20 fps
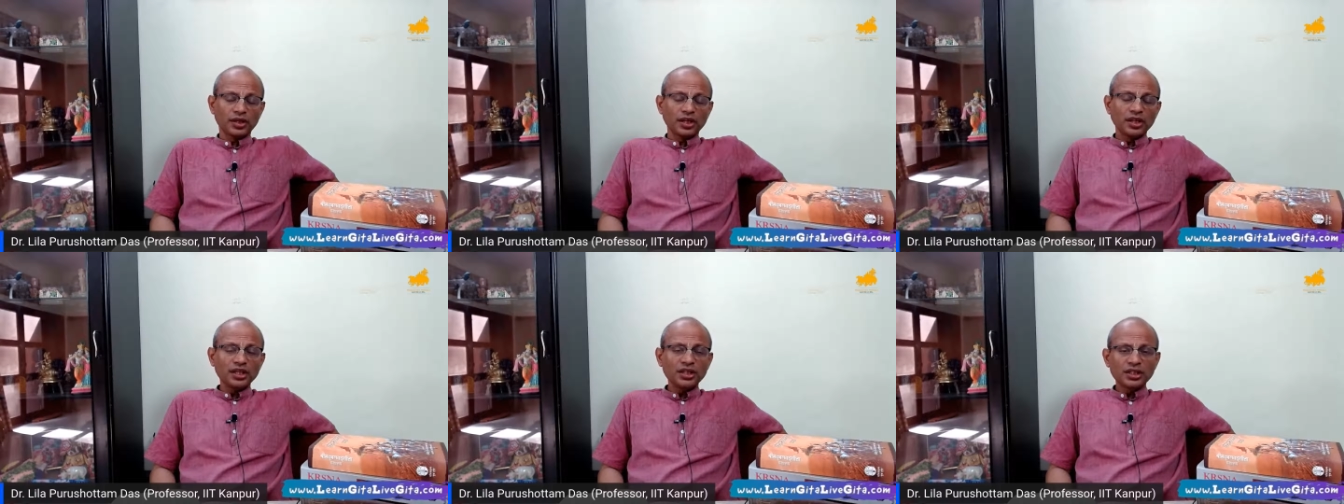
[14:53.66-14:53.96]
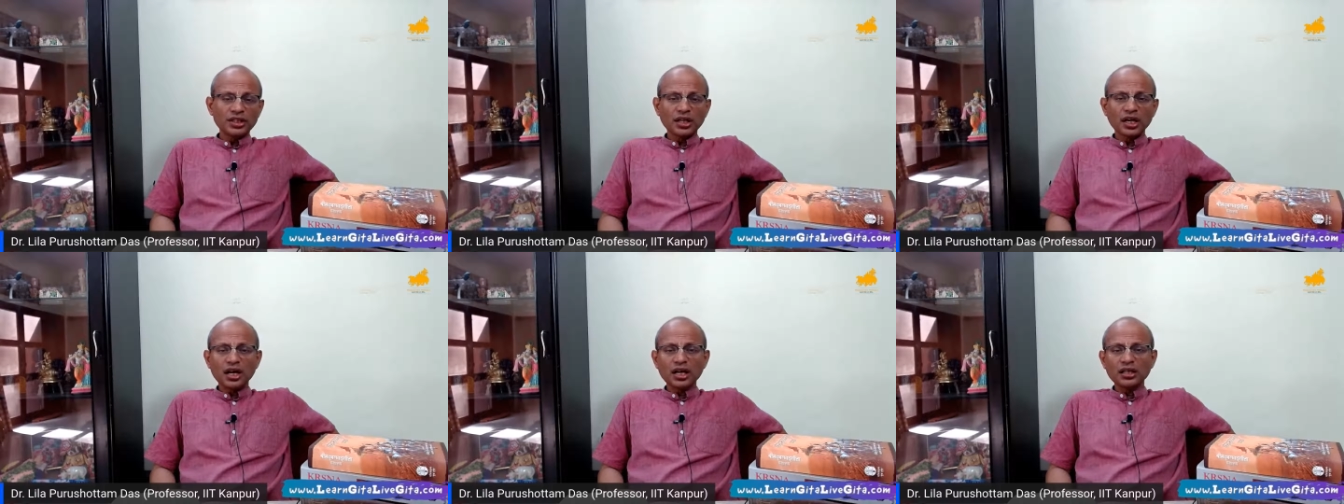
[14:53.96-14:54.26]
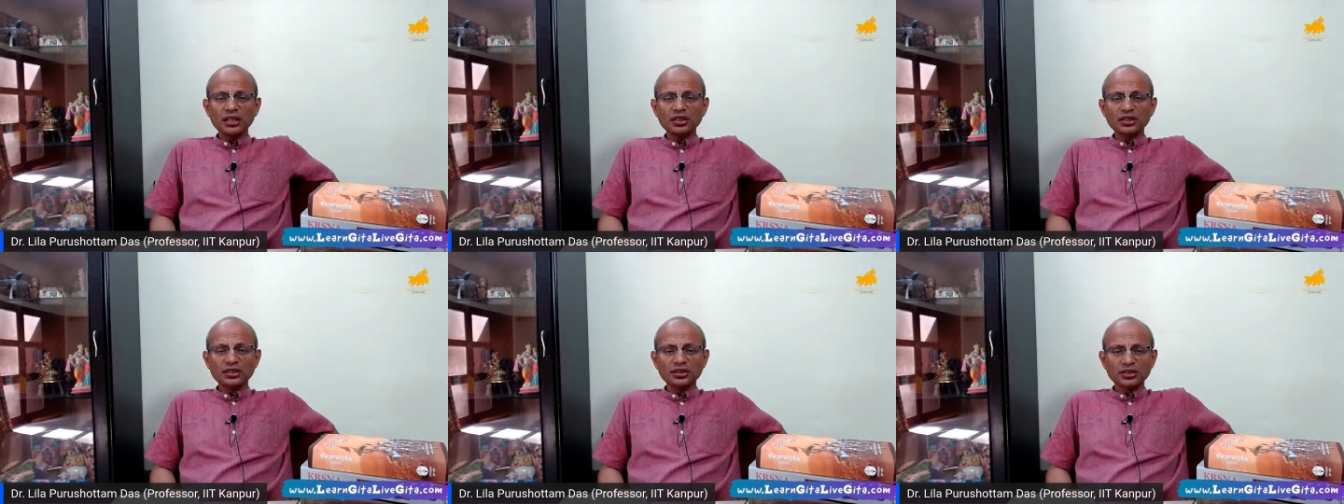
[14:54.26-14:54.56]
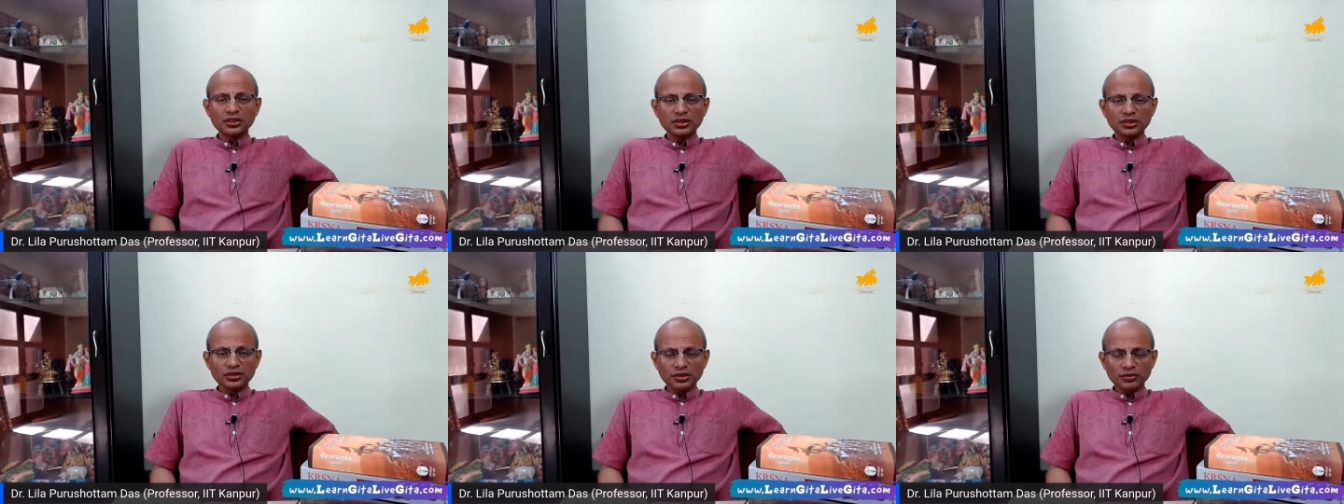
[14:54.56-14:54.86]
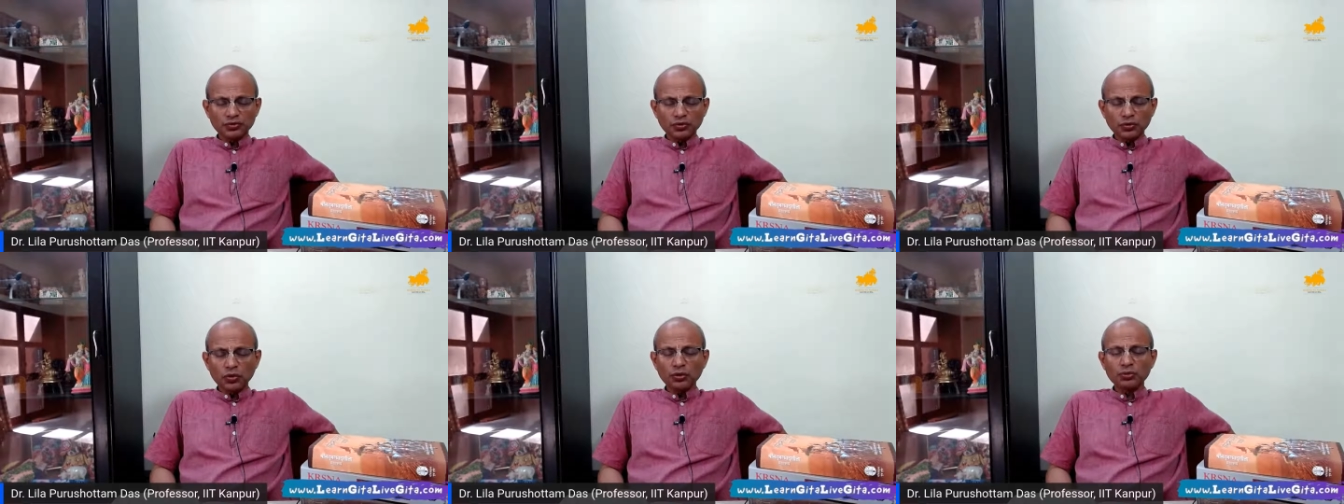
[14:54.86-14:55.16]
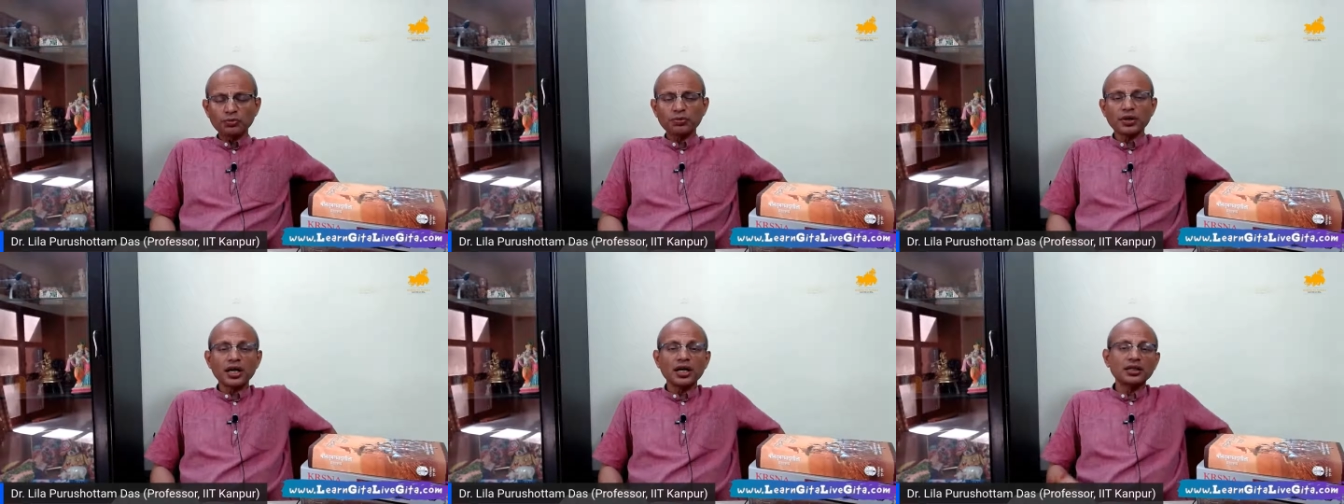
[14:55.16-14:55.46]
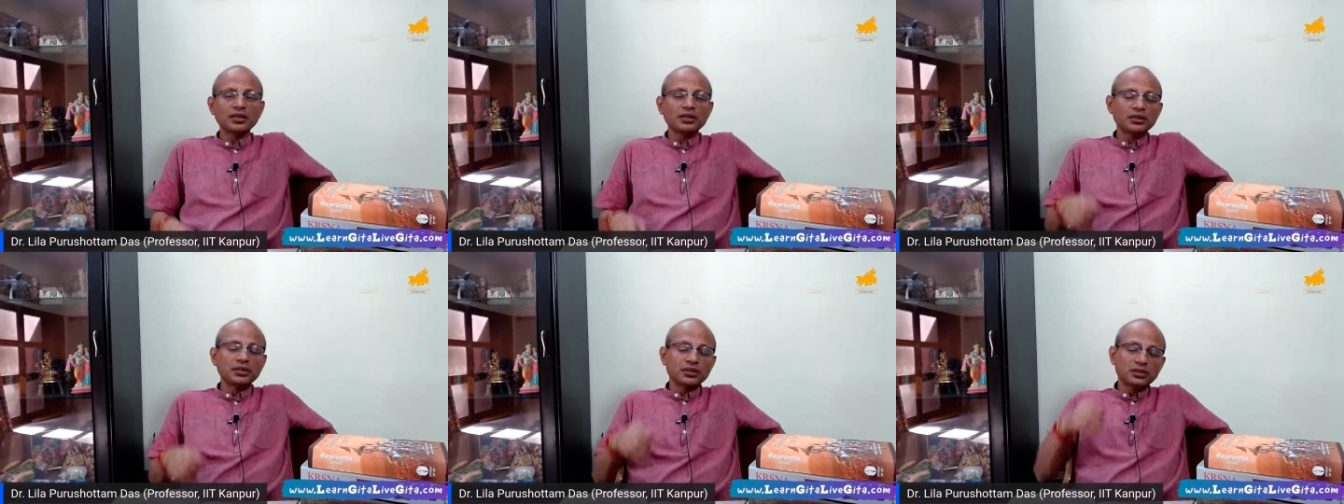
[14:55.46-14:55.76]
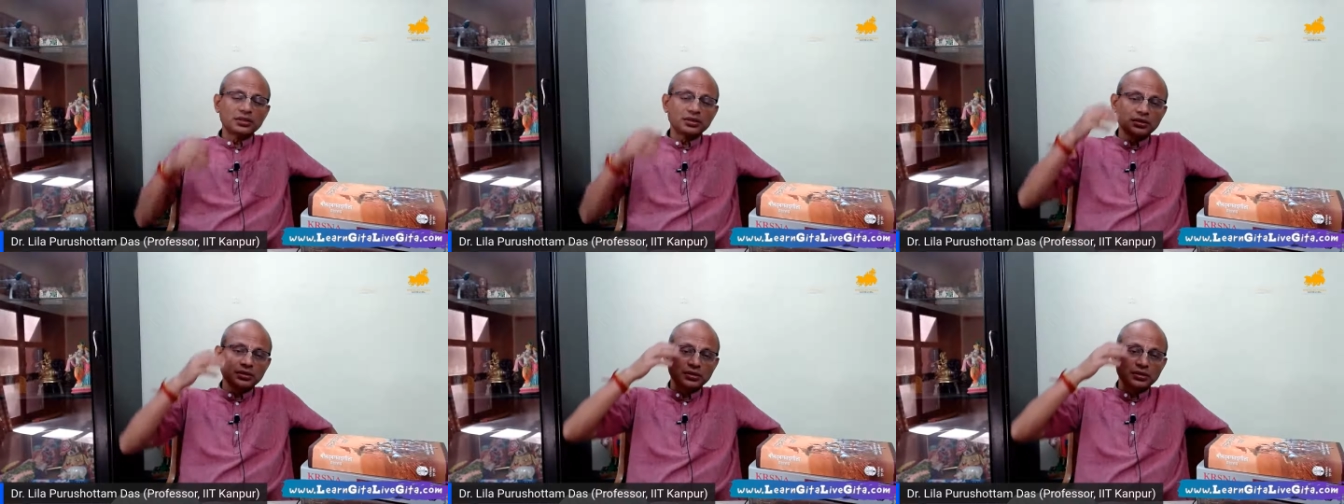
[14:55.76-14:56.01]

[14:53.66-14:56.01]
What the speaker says: ISKCON is in the forefront.